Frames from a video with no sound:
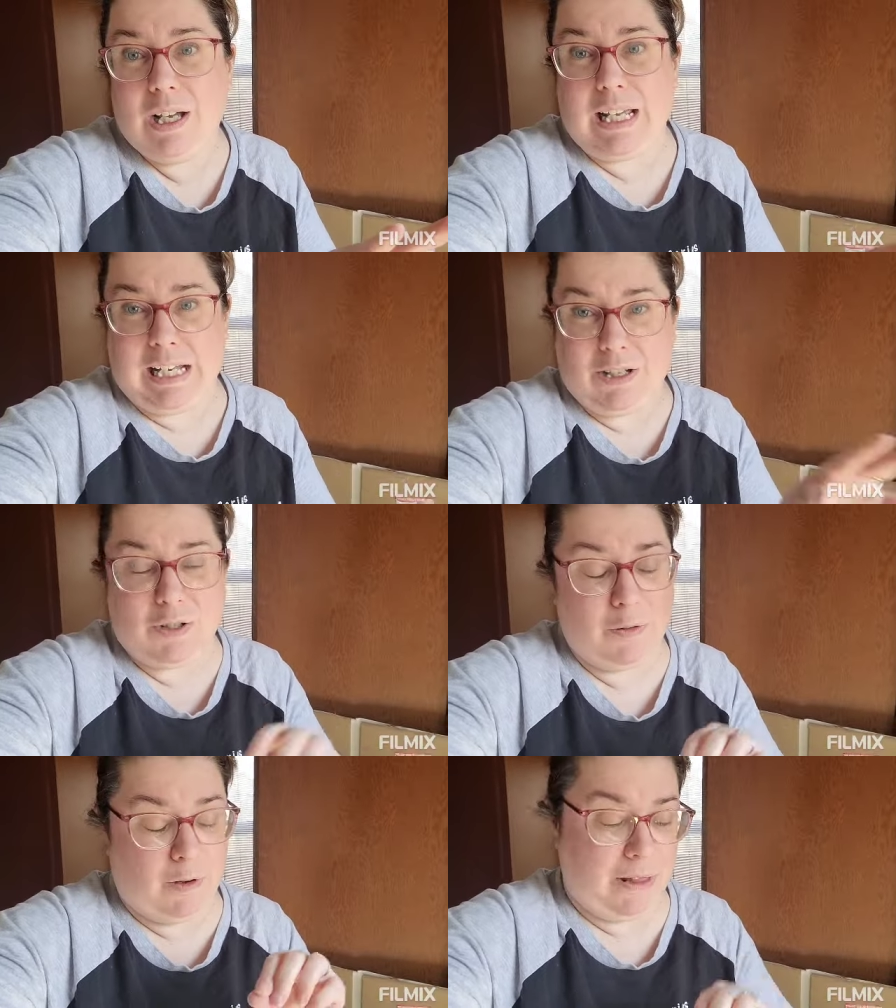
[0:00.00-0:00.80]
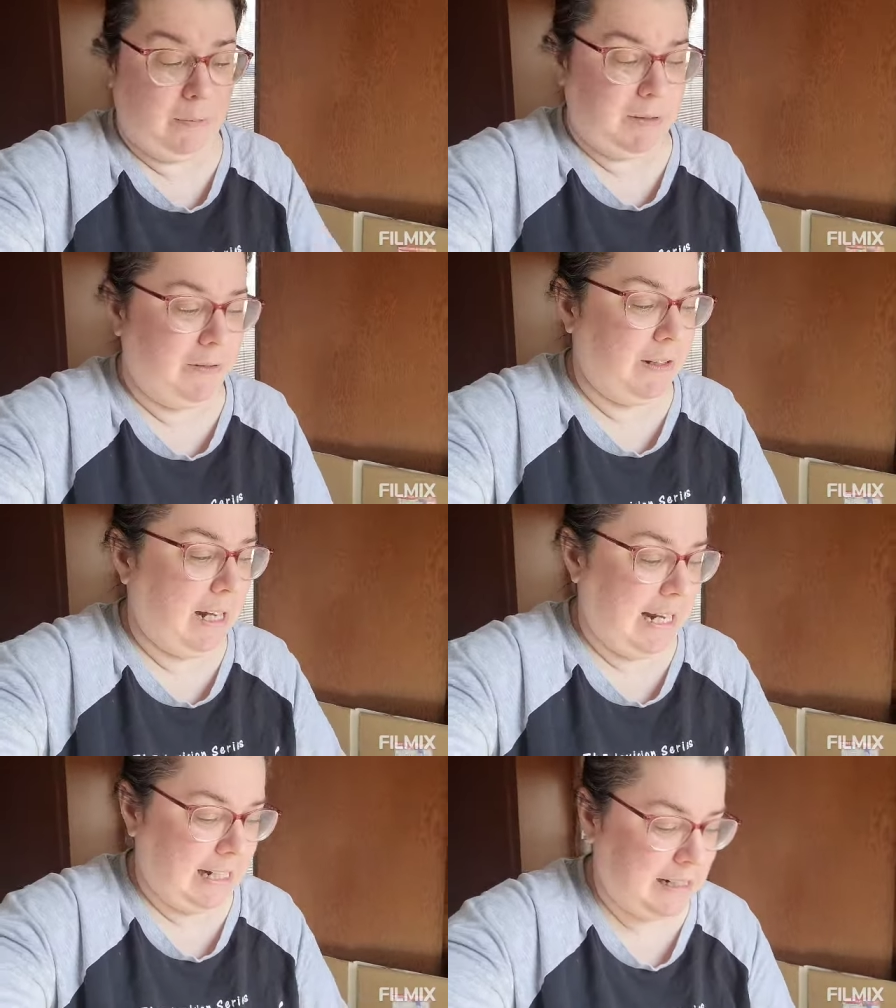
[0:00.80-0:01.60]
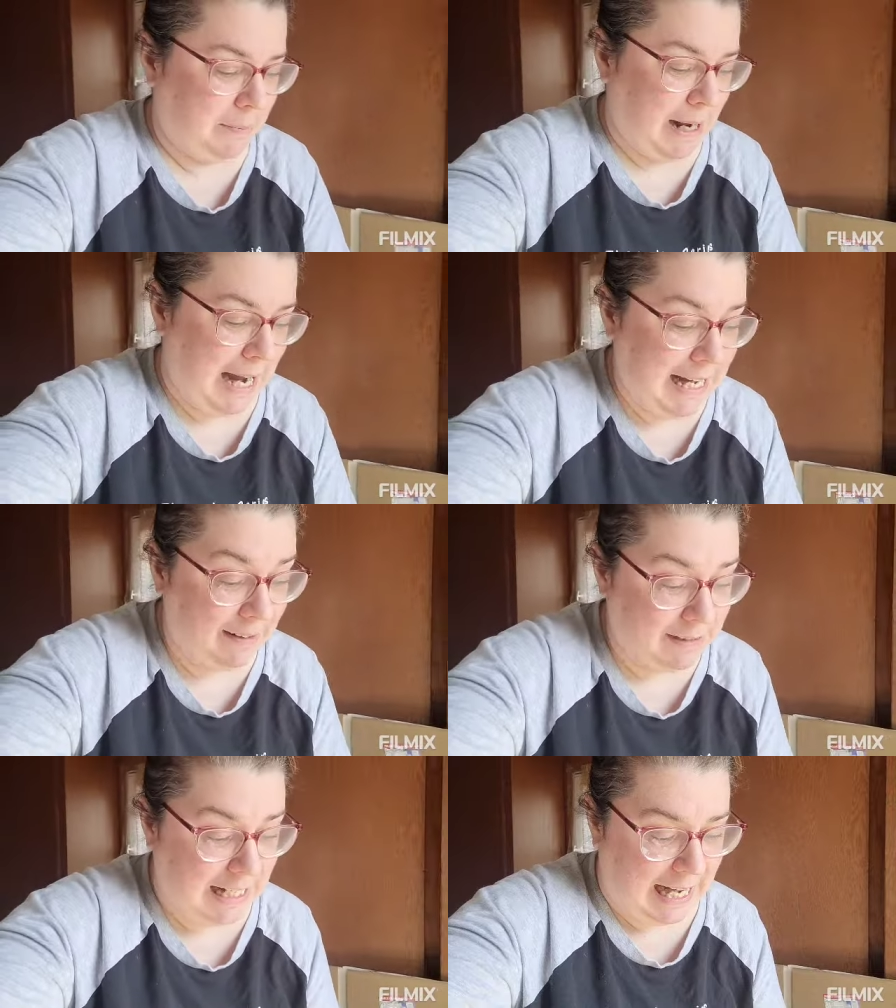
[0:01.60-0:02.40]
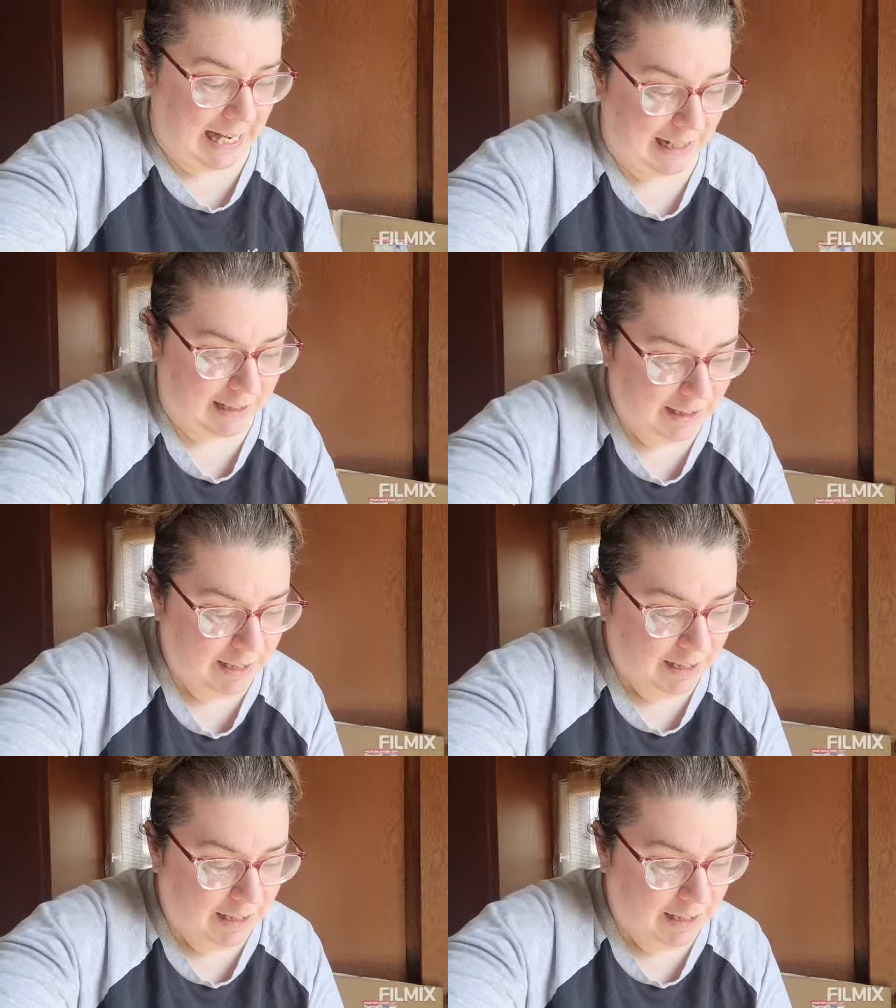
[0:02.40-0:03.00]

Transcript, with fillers: each for them to find, but I have to add